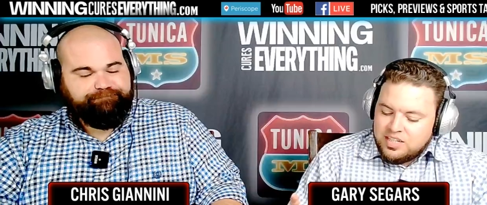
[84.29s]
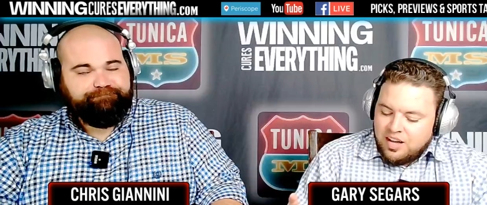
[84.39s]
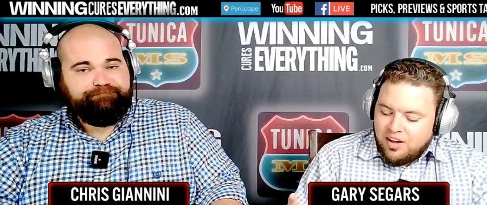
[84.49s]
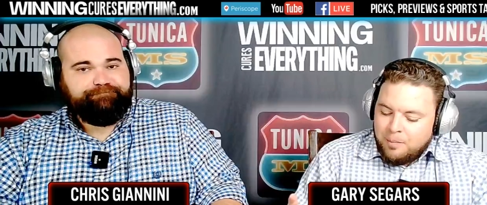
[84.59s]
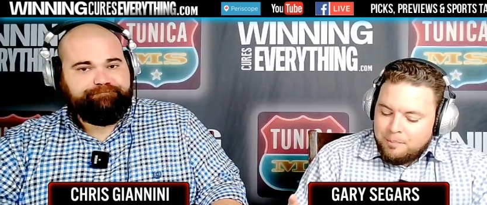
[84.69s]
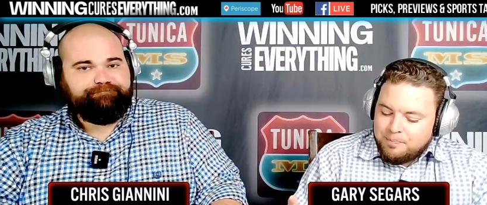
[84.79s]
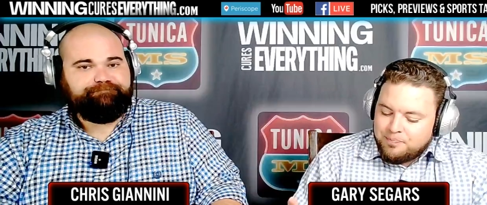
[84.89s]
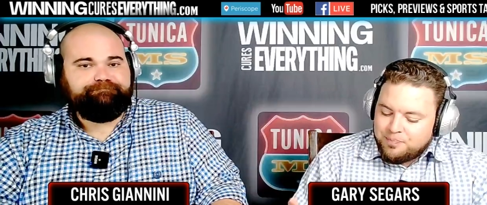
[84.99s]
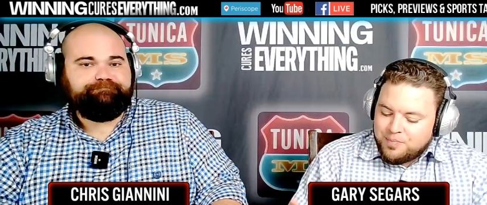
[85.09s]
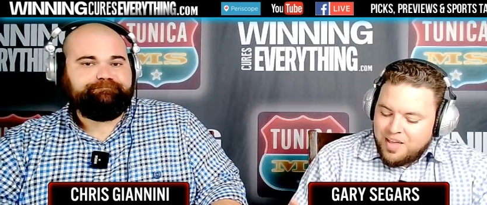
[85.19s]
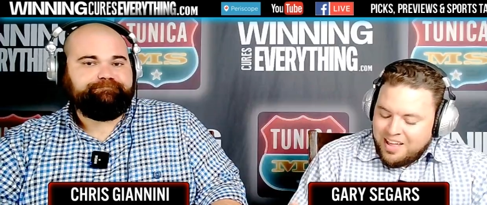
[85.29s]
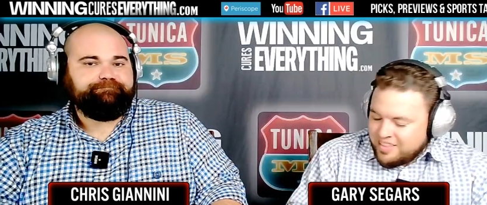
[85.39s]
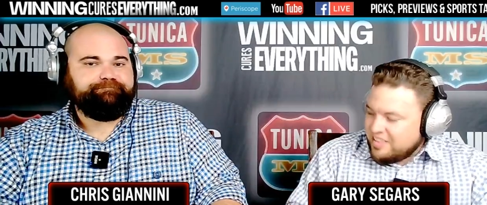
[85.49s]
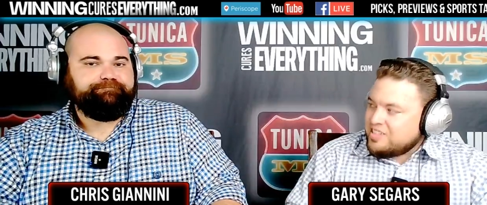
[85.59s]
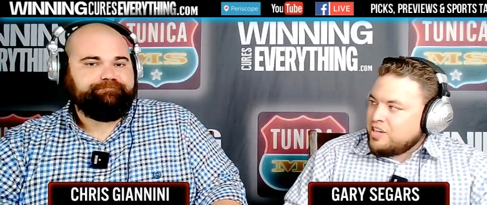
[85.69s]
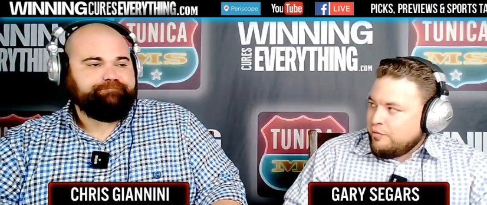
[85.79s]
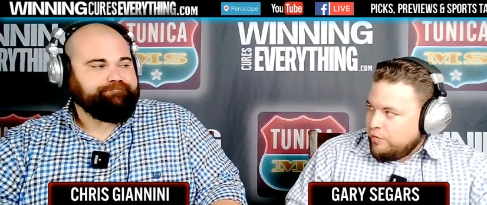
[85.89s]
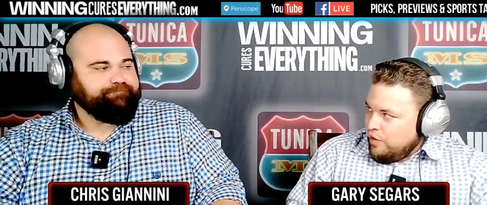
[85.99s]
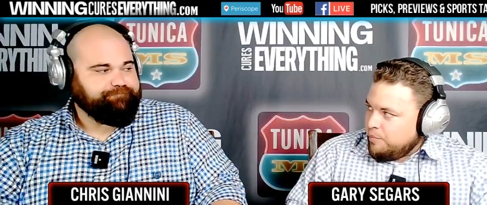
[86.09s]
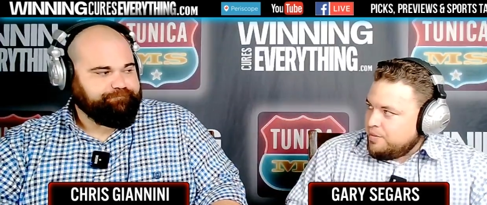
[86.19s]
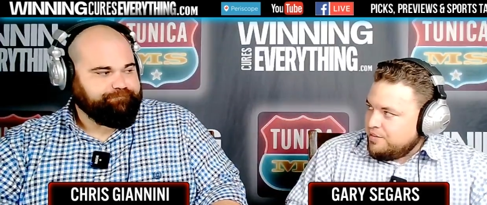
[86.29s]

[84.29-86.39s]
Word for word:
Speaker 1: I think that's going to flip.